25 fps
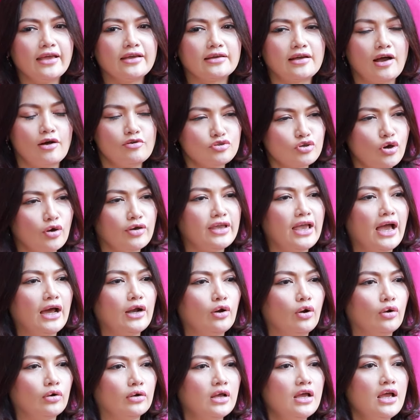Council
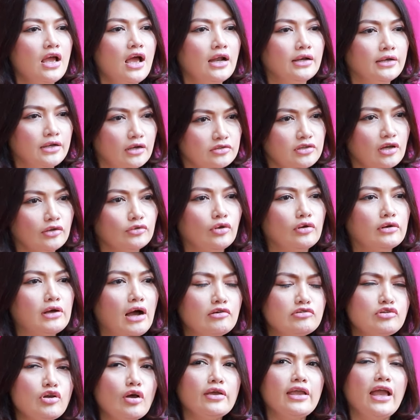Yarrow, Council,
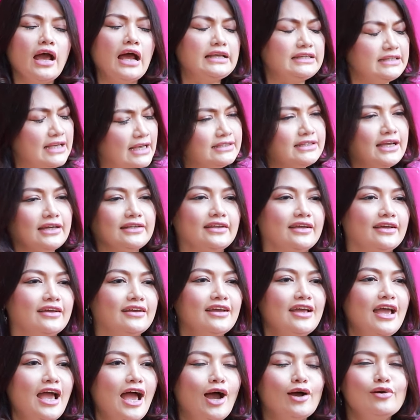Council
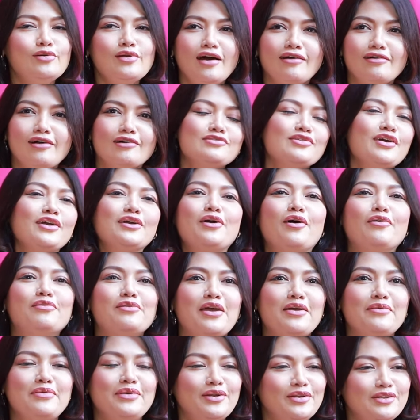Yanjaka. I will also go
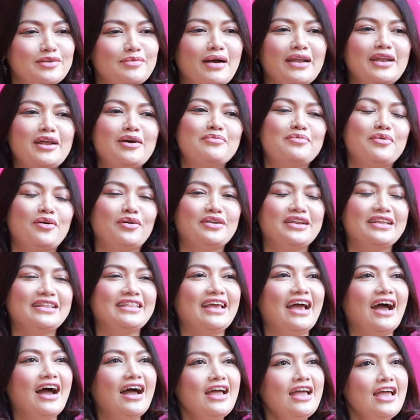to the Madame
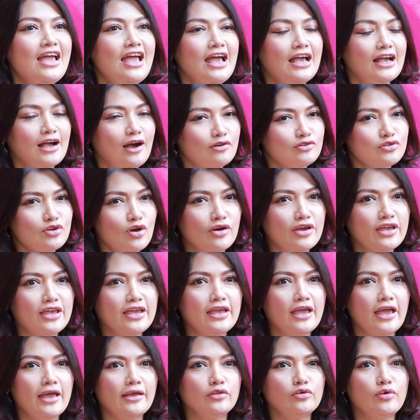Golivia. Also,
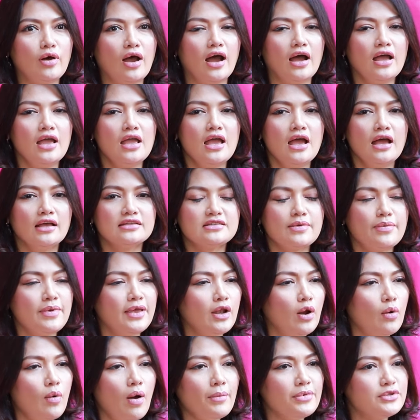here to a
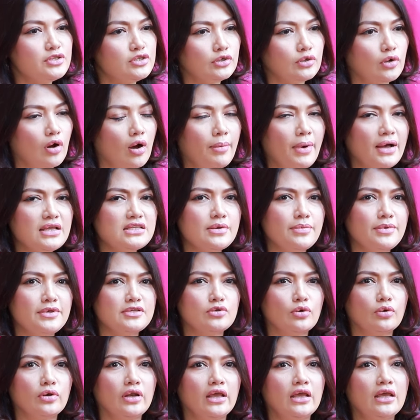Savilla woman to a master
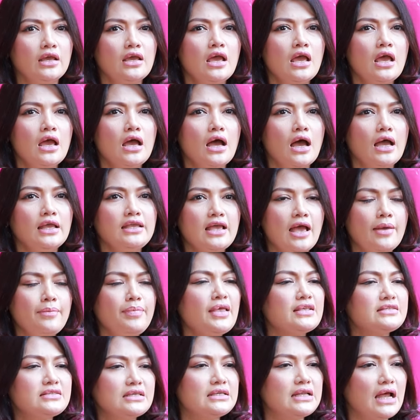misole, a
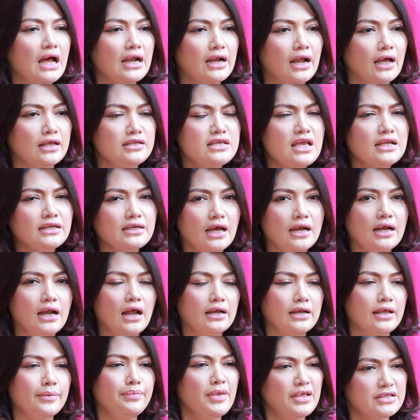Yampia Sidara,
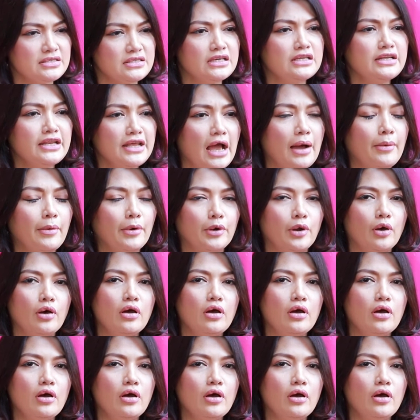Yatara, Letinia.